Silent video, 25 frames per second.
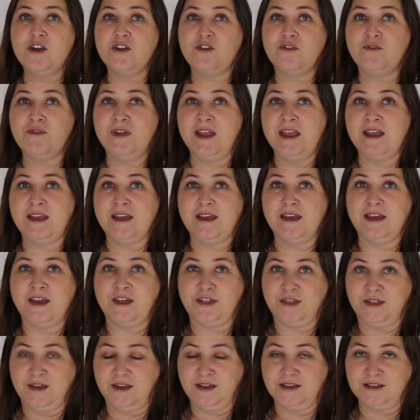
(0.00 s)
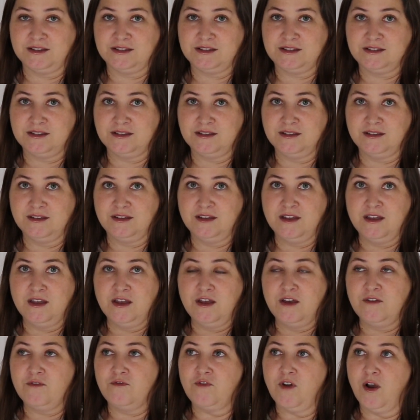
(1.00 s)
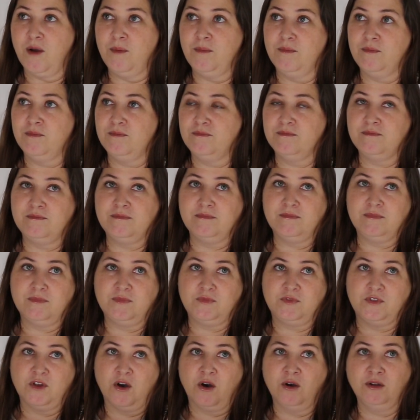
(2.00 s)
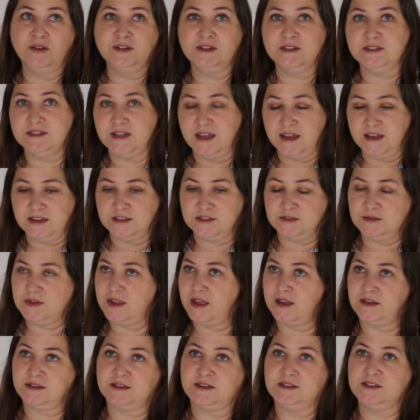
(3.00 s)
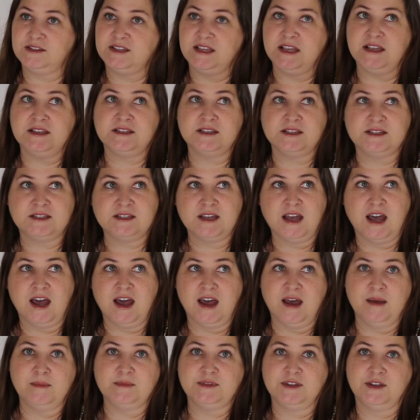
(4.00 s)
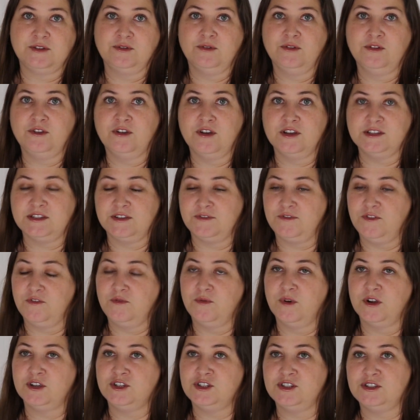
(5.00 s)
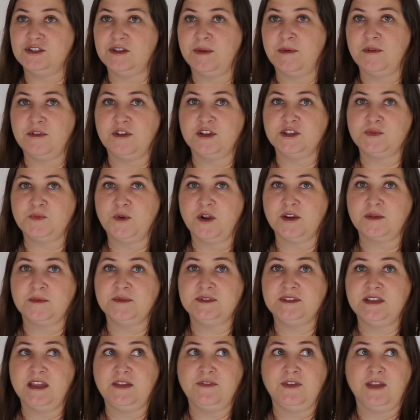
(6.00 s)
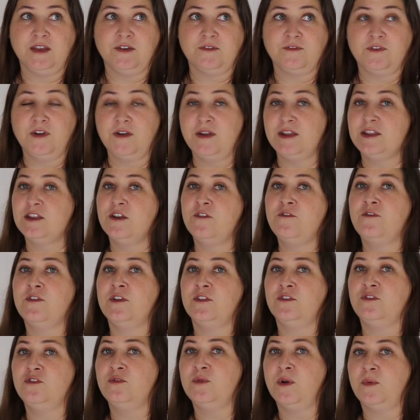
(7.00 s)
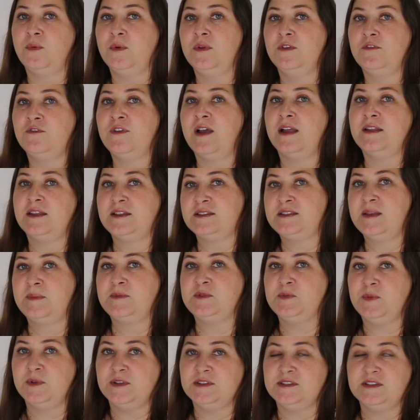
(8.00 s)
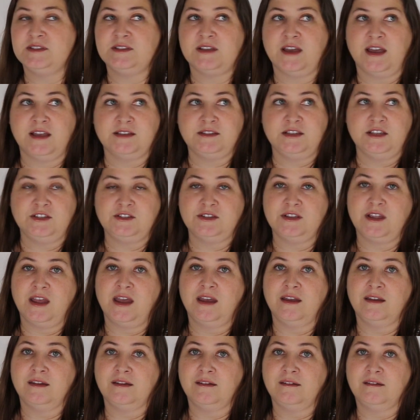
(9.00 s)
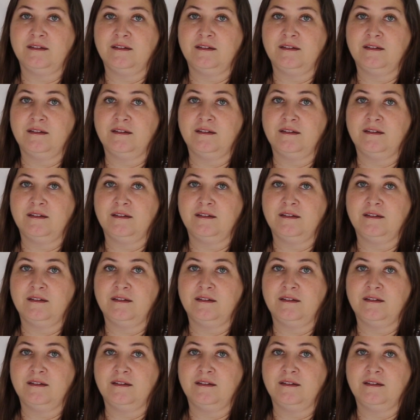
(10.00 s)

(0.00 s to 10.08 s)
Greek ethics from the olden days, like Caesar's times and all those, if you've watched some of those programs on TV, are very different to what we would find acceptable in society today.